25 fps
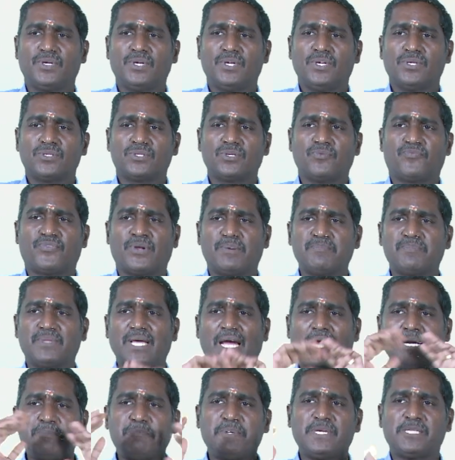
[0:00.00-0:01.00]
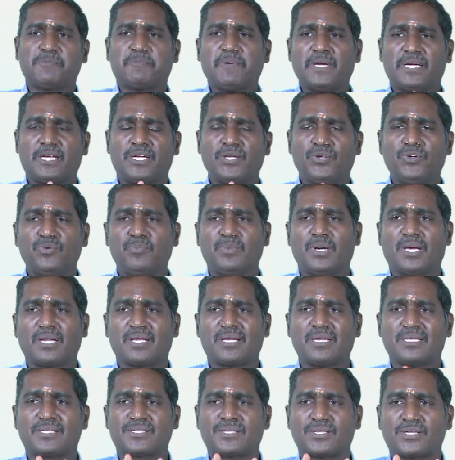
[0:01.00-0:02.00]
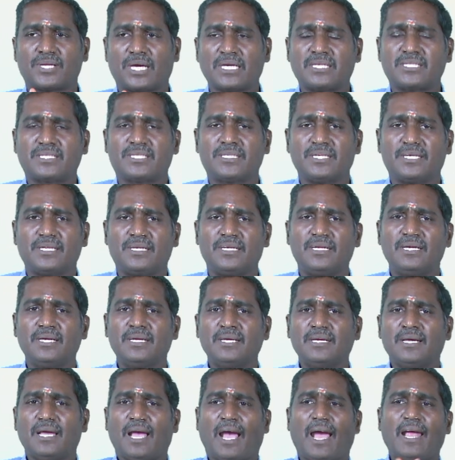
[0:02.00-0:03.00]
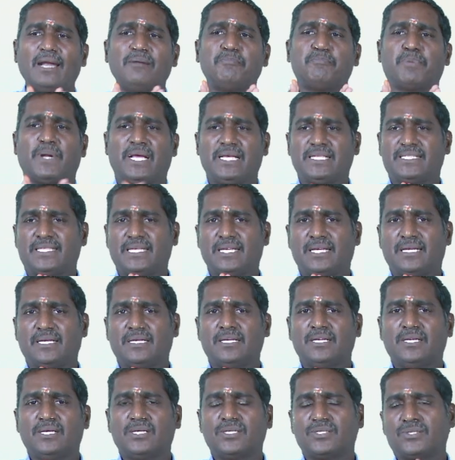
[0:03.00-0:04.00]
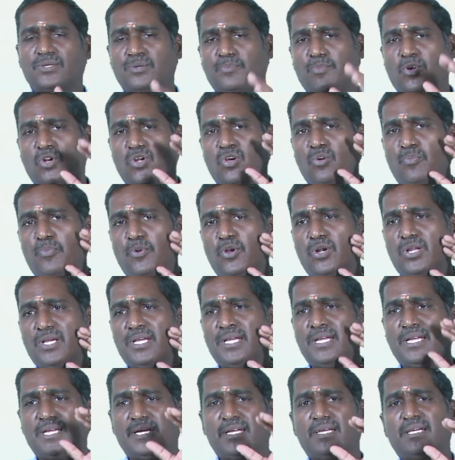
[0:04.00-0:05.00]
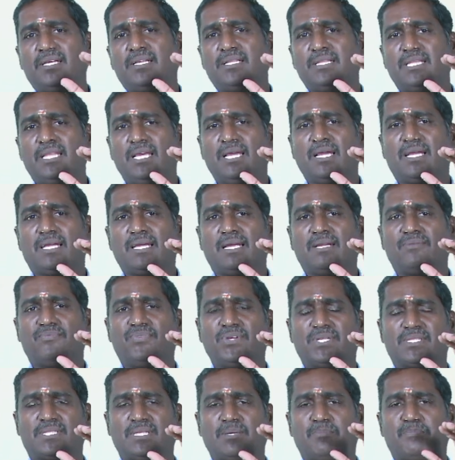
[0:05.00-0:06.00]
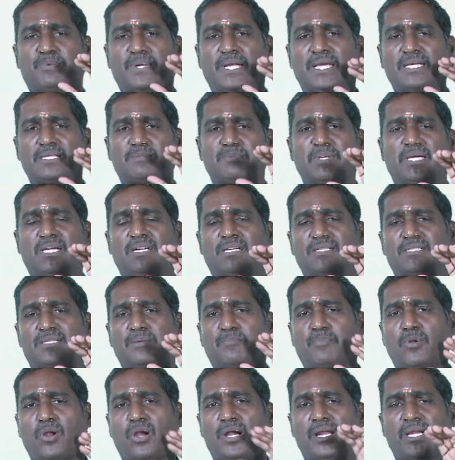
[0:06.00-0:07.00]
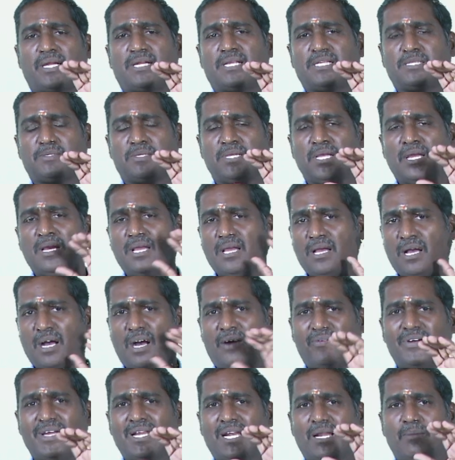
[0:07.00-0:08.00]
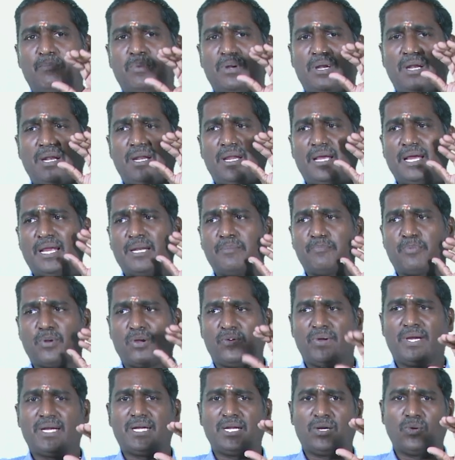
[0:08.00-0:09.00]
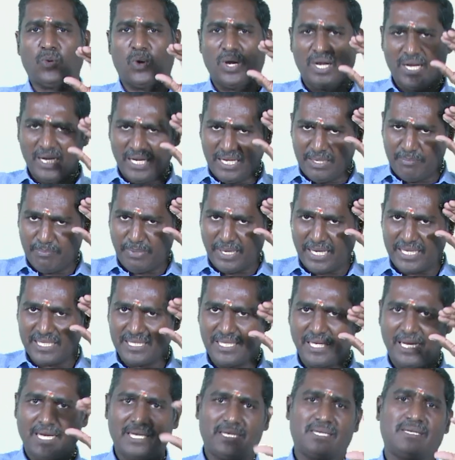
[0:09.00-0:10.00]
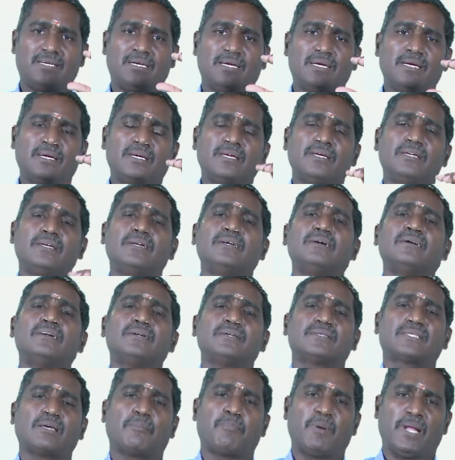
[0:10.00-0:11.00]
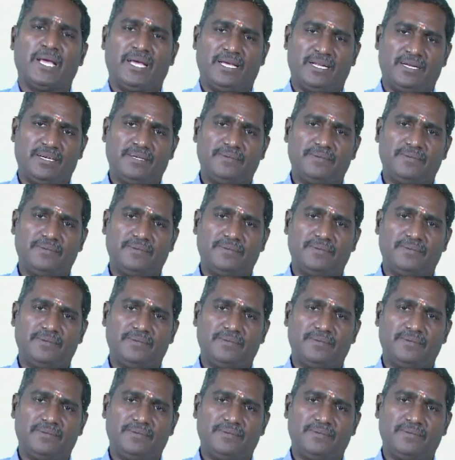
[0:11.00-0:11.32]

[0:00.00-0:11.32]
So from that perspective, market structure and pricing. So monopoly, they can fix the price because the product is available and provided only by that supplier.